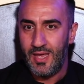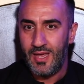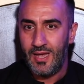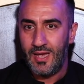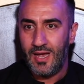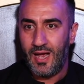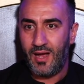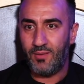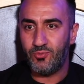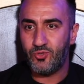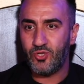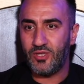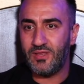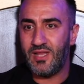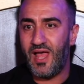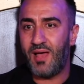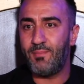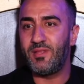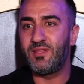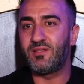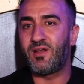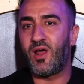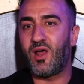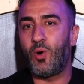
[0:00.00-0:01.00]
Abdullah
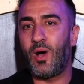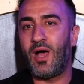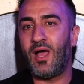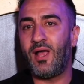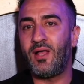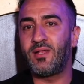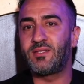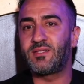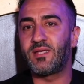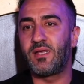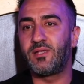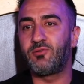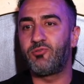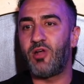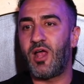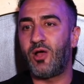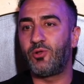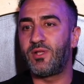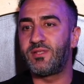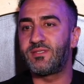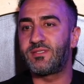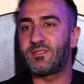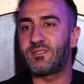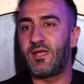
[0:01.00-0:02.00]
bin Rawaha turned
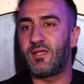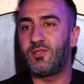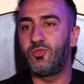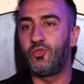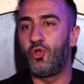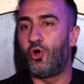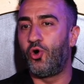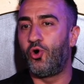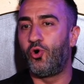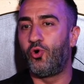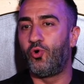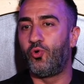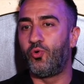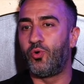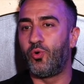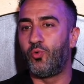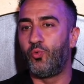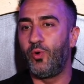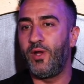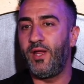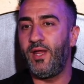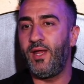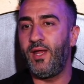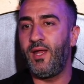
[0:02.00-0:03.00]
around and said, no,
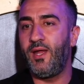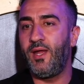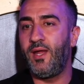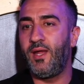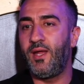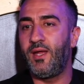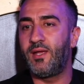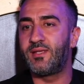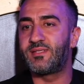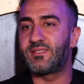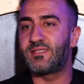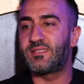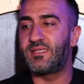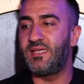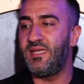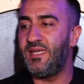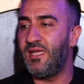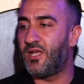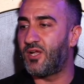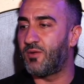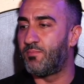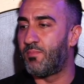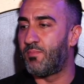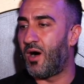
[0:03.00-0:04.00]
we
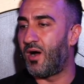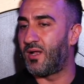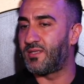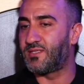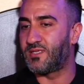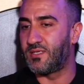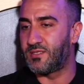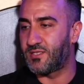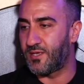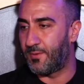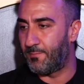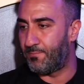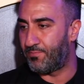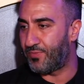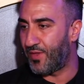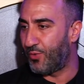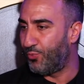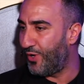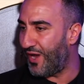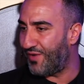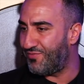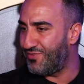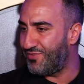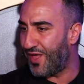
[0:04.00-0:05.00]
seek martyrdom and
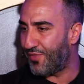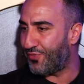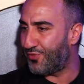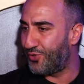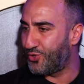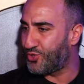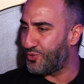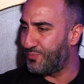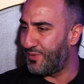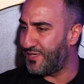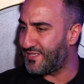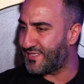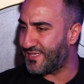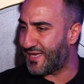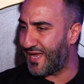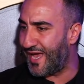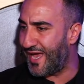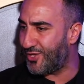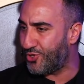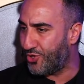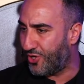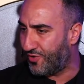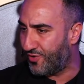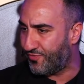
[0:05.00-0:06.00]
we have nothing to be
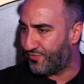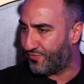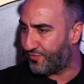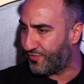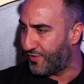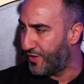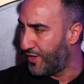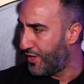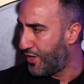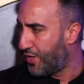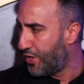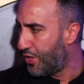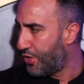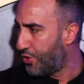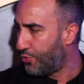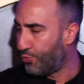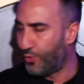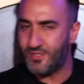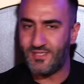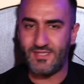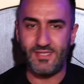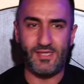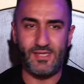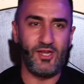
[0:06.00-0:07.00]
scared of.
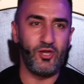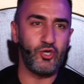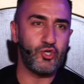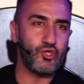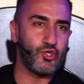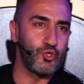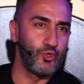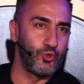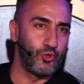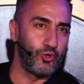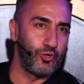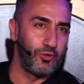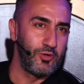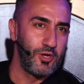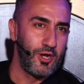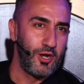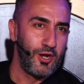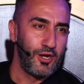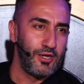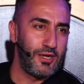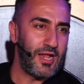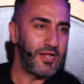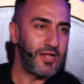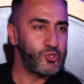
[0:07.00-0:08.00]
What's the issue?
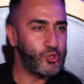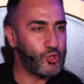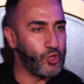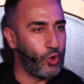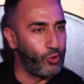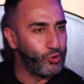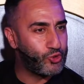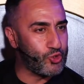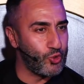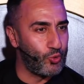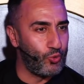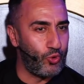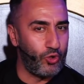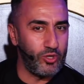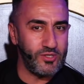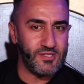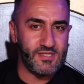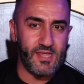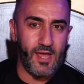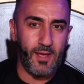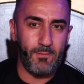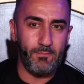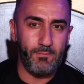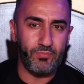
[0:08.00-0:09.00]
Let's go
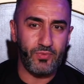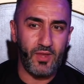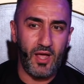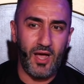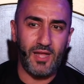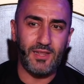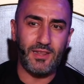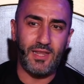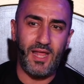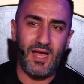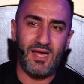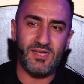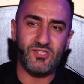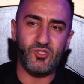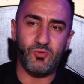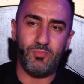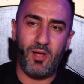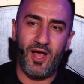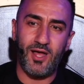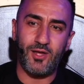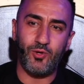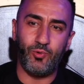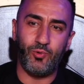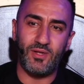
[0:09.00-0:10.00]
towards them. Allah
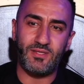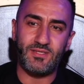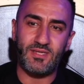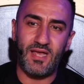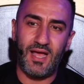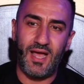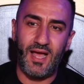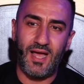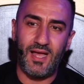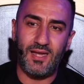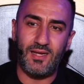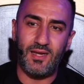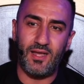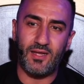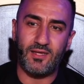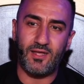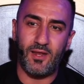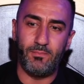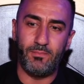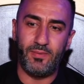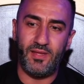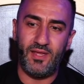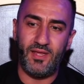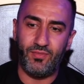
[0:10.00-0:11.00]
subhanahu wa ta'ala
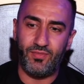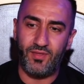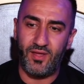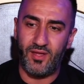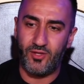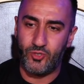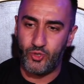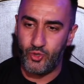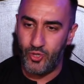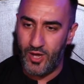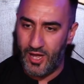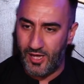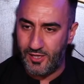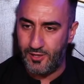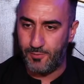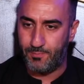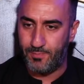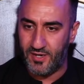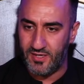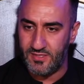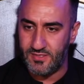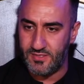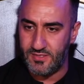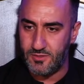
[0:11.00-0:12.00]
can be there to
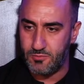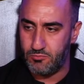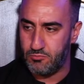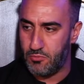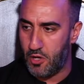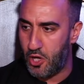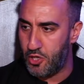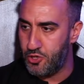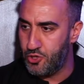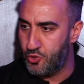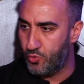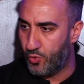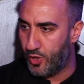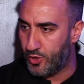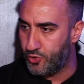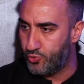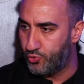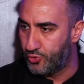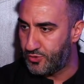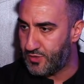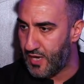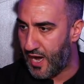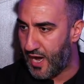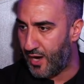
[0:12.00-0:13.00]
help us. Anyone
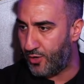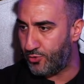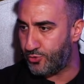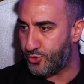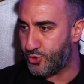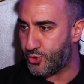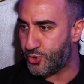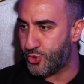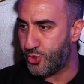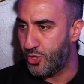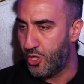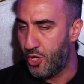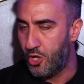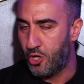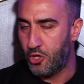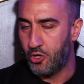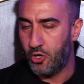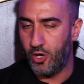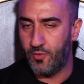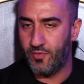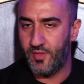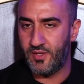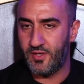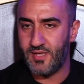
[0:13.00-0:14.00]
who doubts,
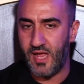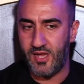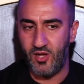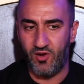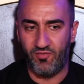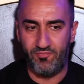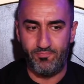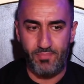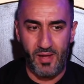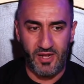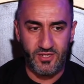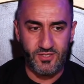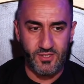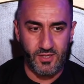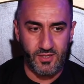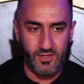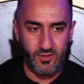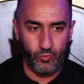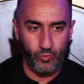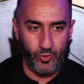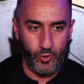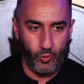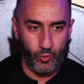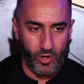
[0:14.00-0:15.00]
on the day of Badr,
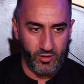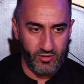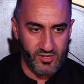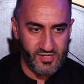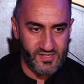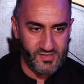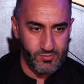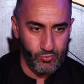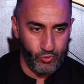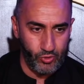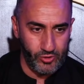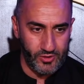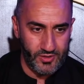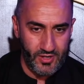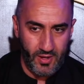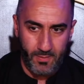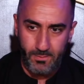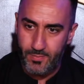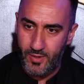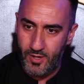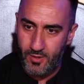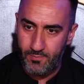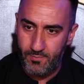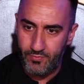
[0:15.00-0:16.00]
we were a small
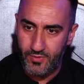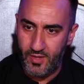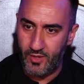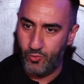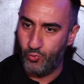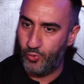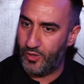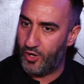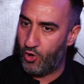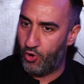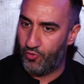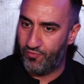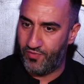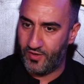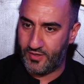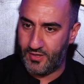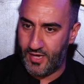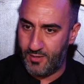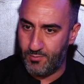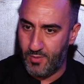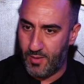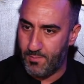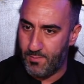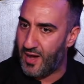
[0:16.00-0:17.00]
number and we
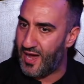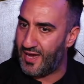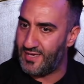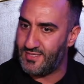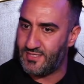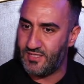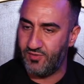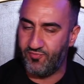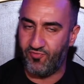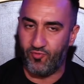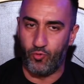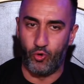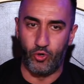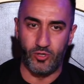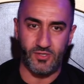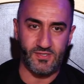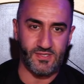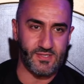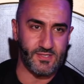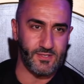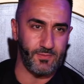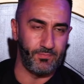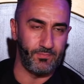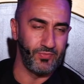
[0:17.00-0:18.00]
overcame a mighty
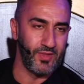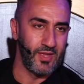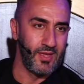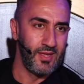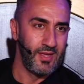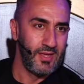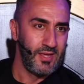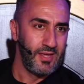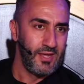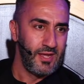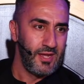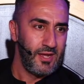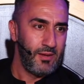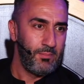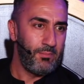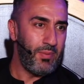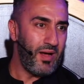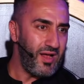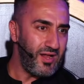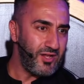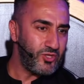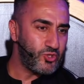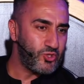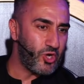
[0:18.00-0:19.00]
force.
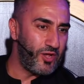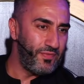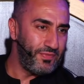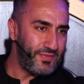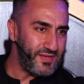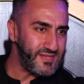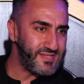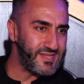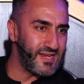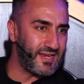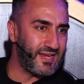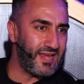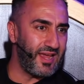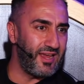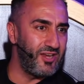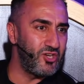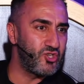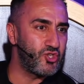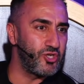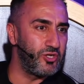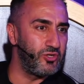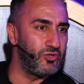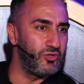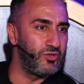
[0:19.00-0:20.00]
But on this
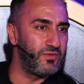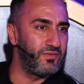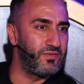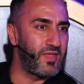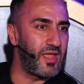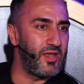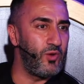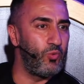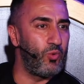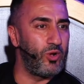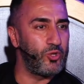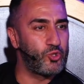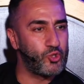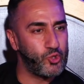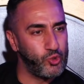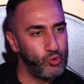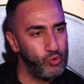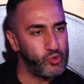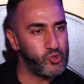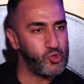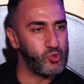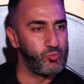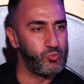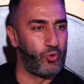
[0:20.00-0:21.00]
occasion, they were
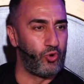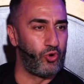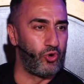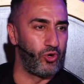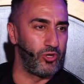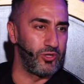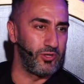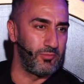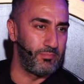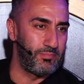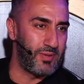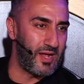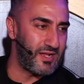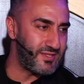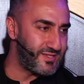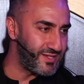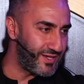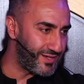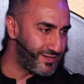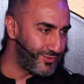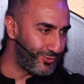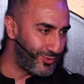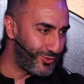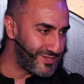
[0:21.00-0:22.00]
too small.
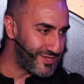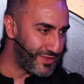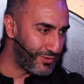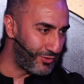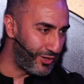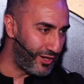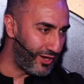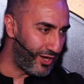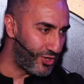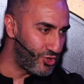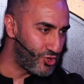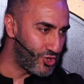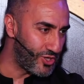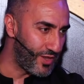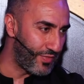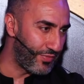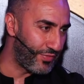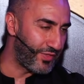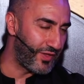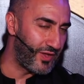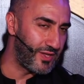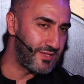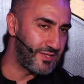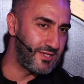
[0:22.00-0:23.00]
Badr was
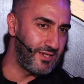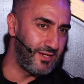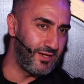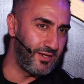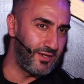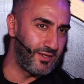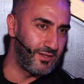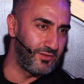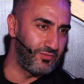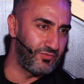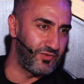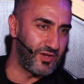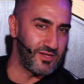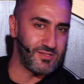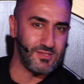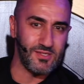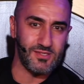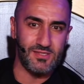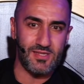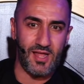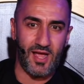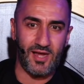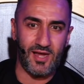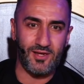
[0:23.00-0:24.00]
313
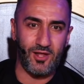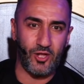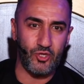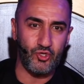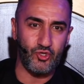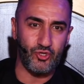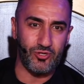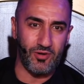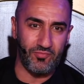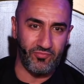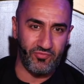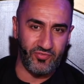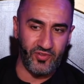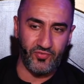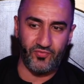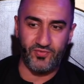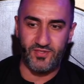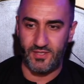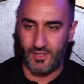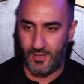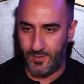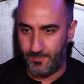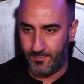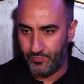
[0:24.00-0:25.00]
versus 950.